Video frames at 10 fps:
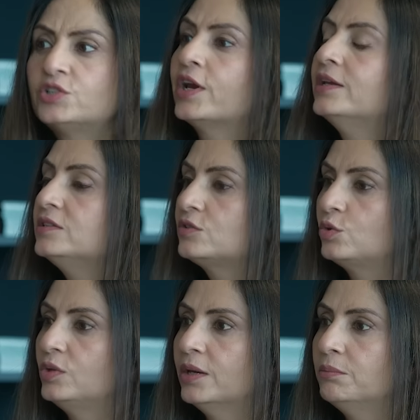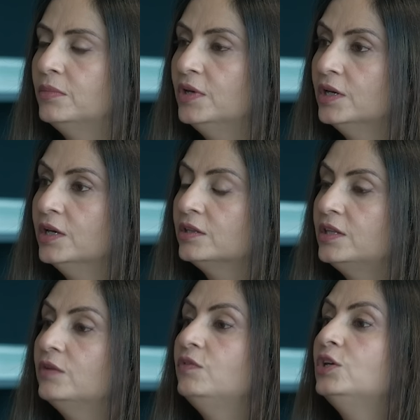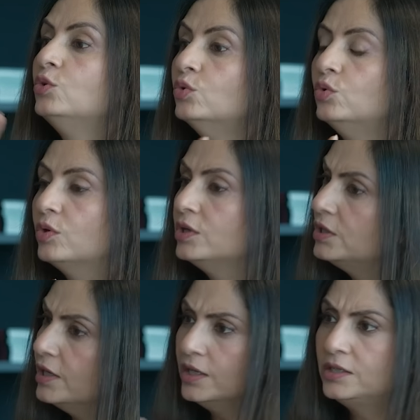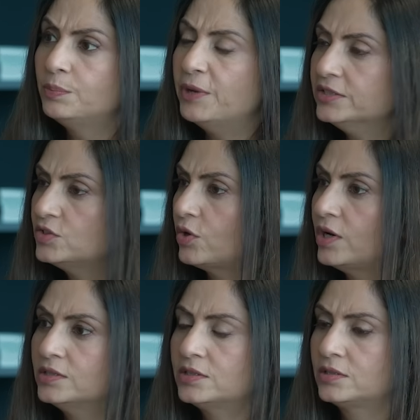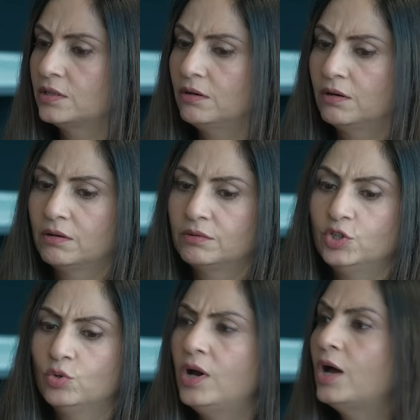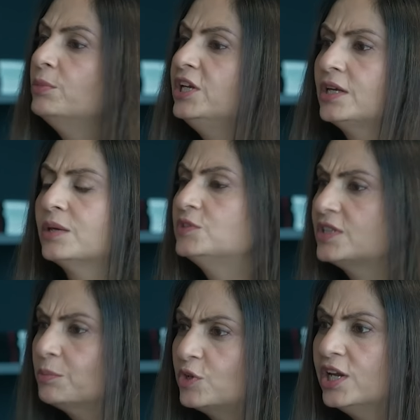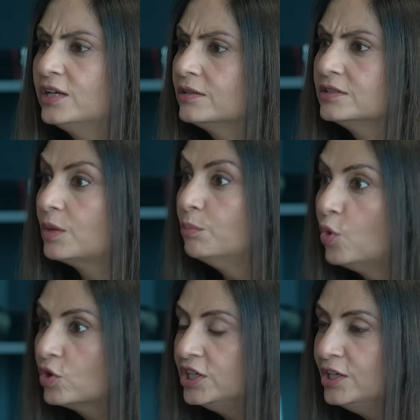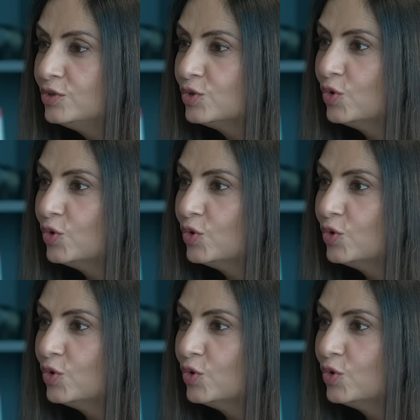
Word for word: trends to them. Then we do, it depends on us, uh, you know, how many times. Some creators are more keen to